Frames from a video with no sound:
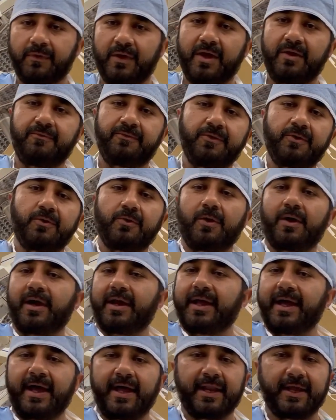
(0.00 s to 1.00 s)
if you are
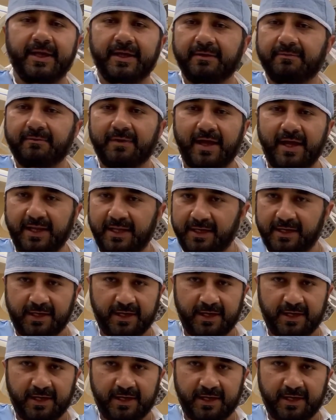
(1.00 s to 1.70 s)
getting any